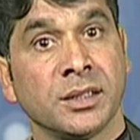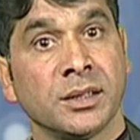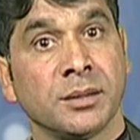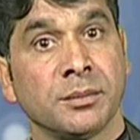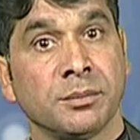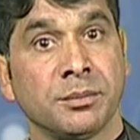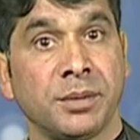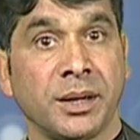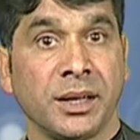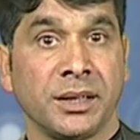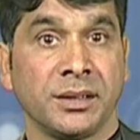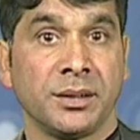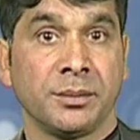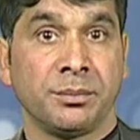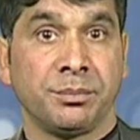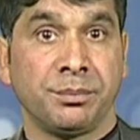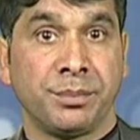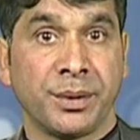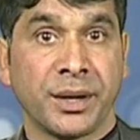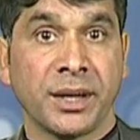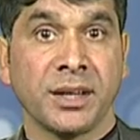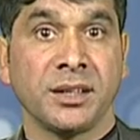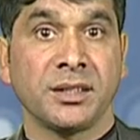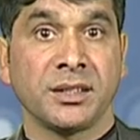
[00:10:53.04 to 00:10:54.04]
by the
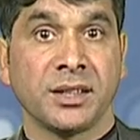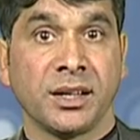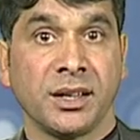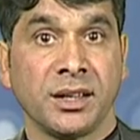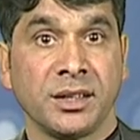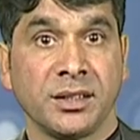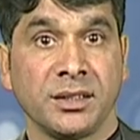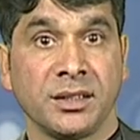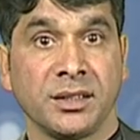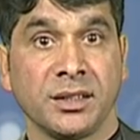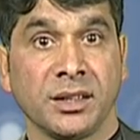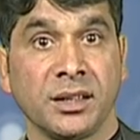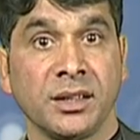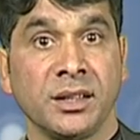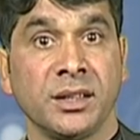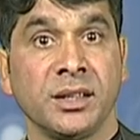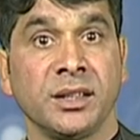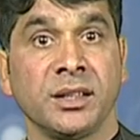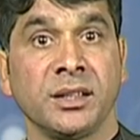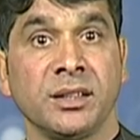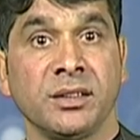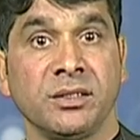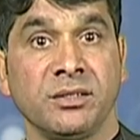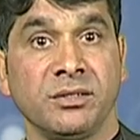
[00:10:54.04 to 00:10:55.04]
bright idea
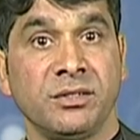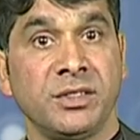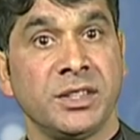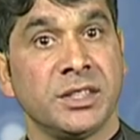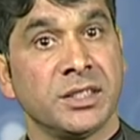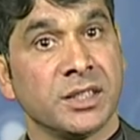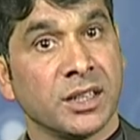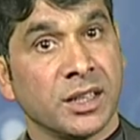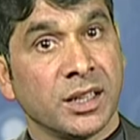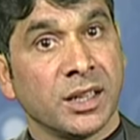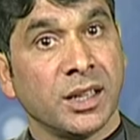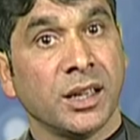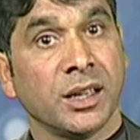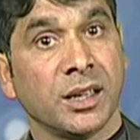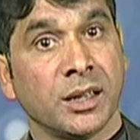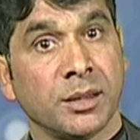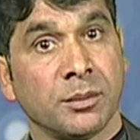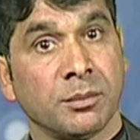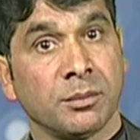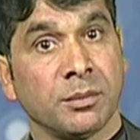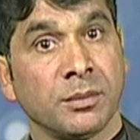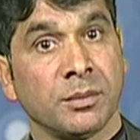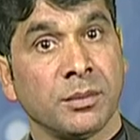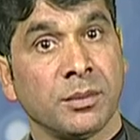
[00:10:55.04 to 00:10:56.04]
which
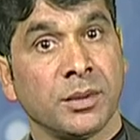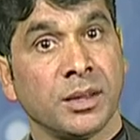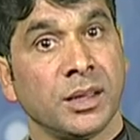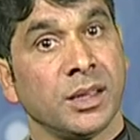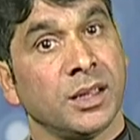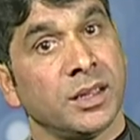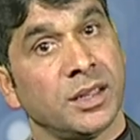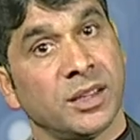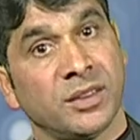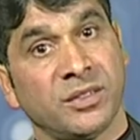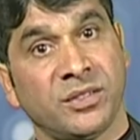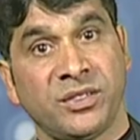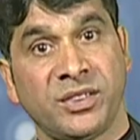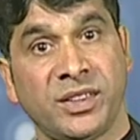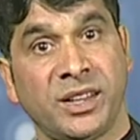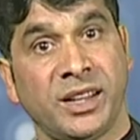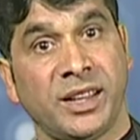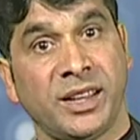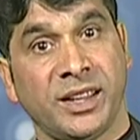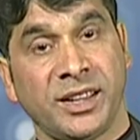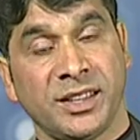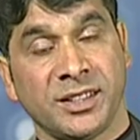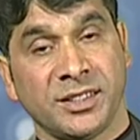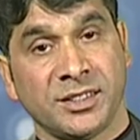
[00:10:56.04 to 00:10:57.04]
came in a
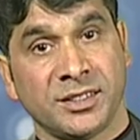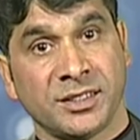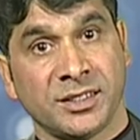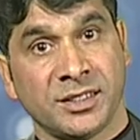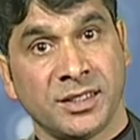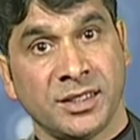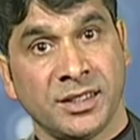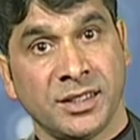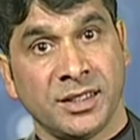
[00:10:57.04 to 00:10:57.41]
flash.